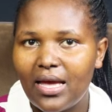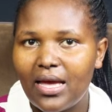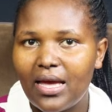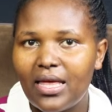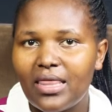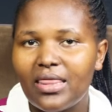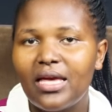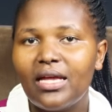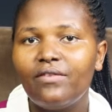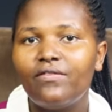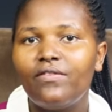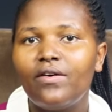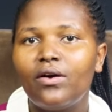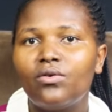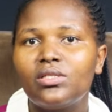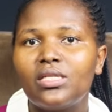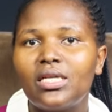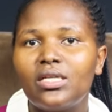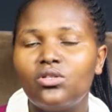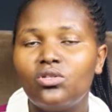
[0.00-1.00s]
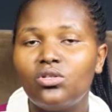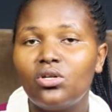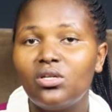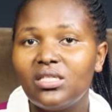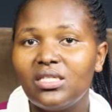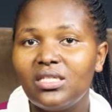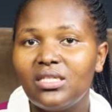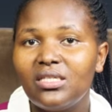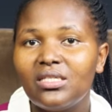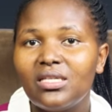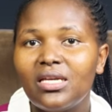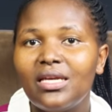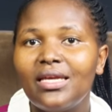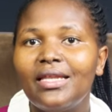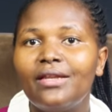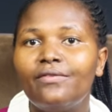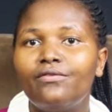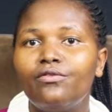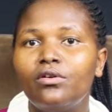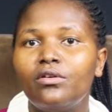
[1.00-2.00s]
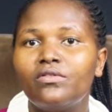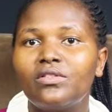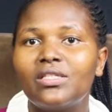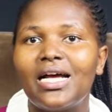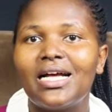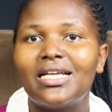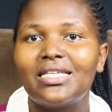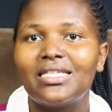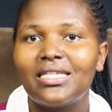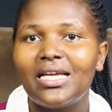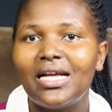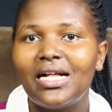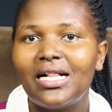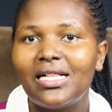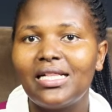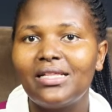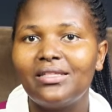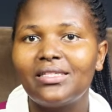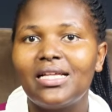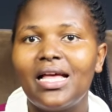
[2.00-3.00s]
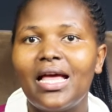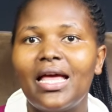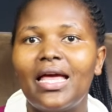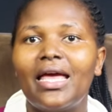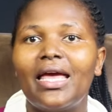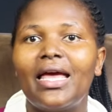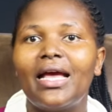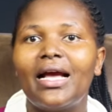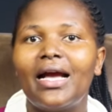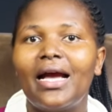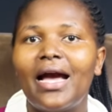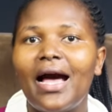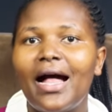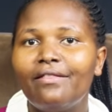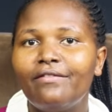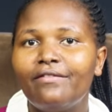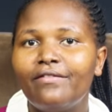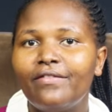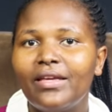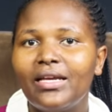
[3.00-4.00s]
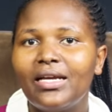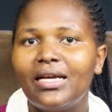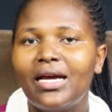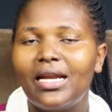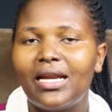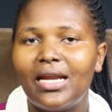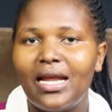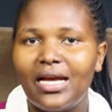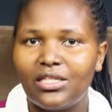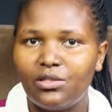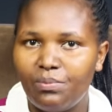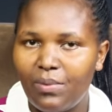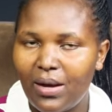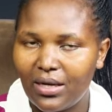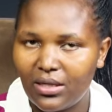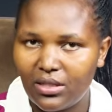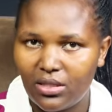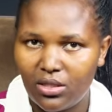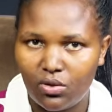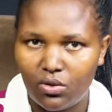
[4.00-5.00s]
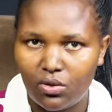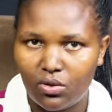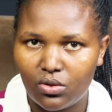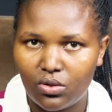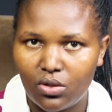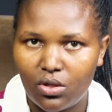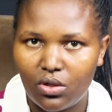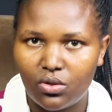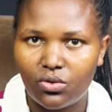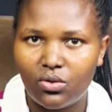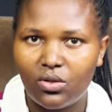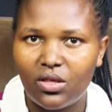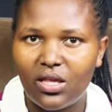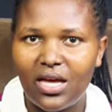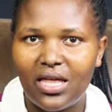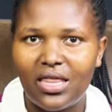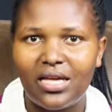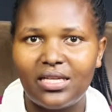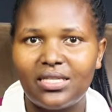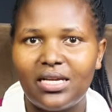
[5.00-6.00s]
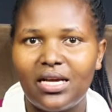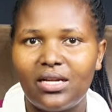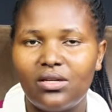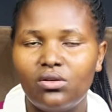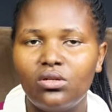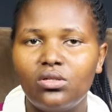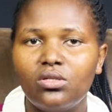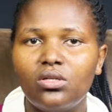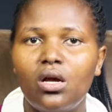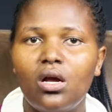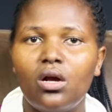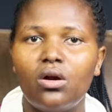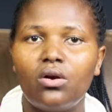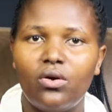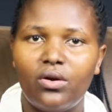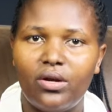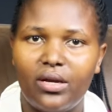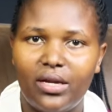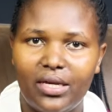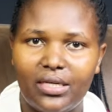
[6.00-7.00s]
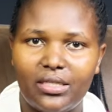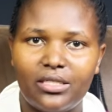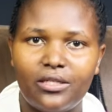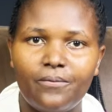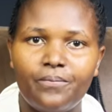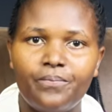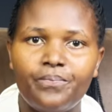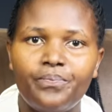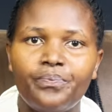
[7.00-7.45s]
And then phagocytosis involves a cell engulfing large particles. So the others are not correct.